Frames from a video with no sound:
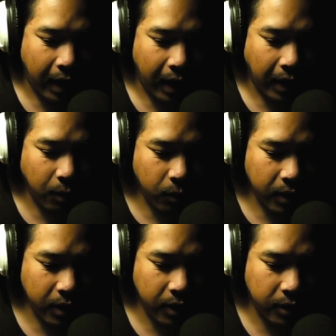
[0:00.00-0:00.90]
I don't want
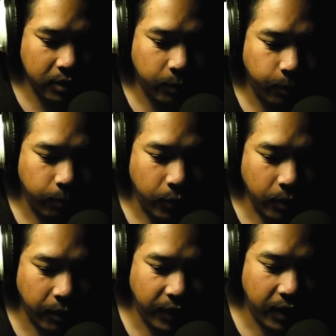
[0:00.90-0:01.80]
to do a
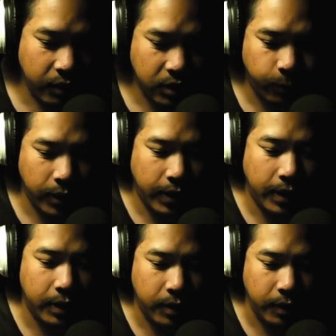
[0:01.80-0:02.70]
video splitting
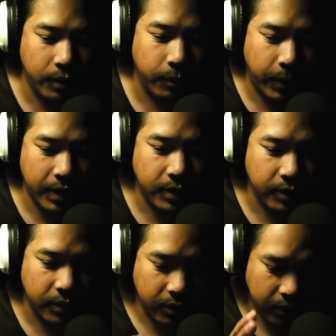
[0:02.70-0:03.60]
two debates
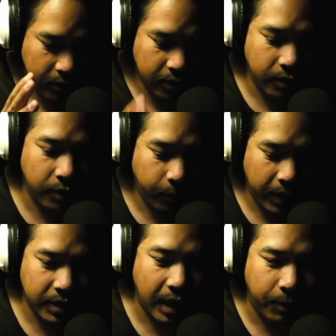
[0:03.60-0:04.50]
because these two
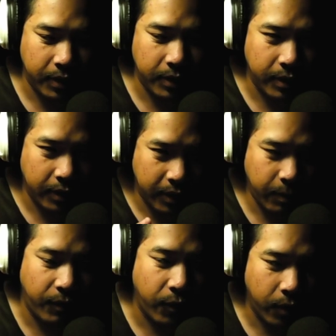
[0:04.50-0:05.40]
debates happened the day
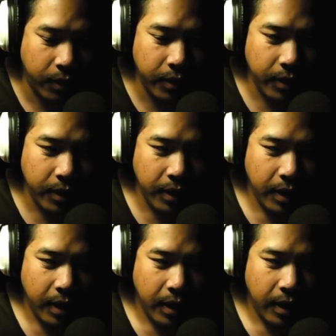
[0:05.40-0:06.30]
before
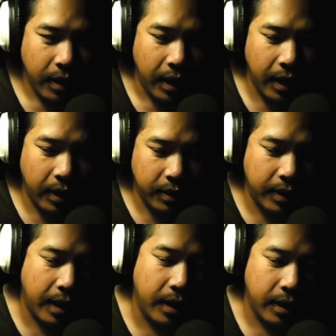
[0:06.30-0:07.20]
and
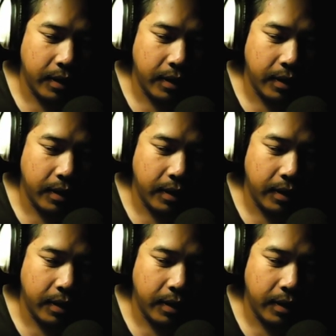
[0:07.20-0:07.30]
today.